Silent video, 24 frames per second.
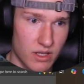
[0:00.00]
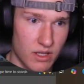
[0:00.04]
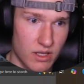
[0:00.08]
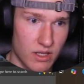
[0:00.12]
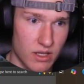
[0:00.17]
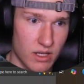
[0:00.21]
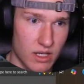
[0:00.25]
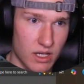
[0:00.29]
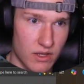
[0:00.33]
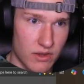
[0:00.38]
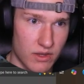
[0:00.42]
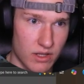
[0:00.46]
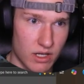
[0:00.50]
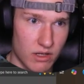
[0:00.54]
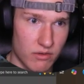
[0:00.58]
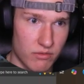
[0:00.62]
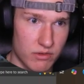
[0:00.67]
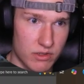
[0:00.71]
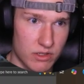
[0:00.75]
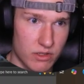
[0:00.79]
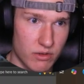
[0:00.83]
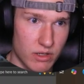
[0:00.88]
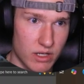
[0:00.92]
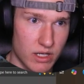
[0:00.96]
And then if we
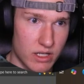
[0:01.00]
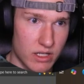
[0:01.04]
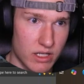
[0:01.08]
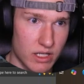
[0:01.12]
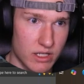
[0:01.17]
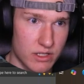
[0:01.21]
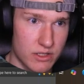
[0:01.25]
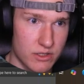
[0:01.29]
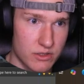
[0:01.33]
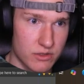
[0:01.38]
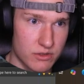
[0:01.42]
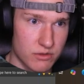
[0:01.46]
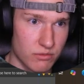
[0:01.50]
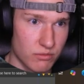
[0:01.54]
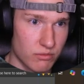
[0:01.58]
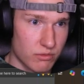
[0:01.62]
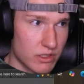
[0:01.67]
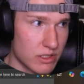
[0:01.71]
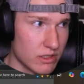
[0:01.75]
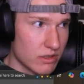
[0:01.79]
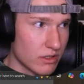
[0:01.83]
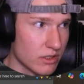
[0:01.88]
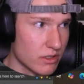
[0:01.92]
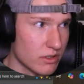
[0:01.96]
go ahead and just
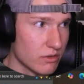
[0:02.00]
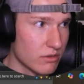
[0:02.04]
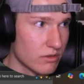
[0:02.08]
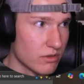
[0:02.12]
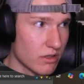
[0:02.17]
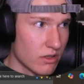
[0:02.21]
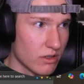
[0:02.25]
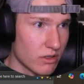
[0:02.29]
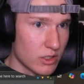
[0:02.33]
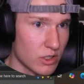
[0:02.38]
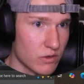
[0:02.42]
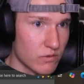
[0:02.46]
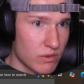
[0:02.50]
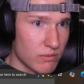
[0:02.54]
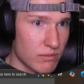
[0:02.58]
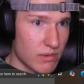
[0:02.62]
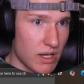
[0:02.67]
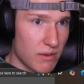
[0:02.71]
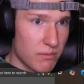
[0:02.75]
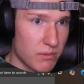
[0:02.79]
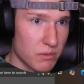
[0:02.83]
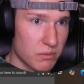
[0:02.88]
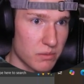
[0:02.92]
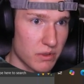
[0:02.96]
reload our UV
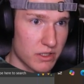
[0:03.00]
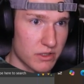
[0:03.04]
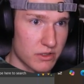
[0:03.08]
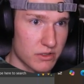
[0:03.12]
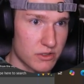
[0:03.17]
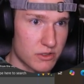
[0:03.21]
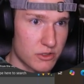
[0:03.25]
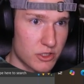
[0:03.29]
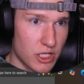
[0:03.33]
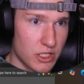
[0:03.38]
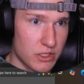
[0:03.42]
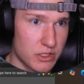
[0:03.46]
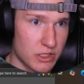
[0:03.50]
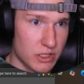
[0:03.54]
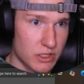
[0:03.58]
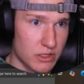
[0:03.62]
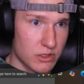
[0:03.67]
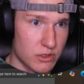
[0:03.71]
mapper by just changing it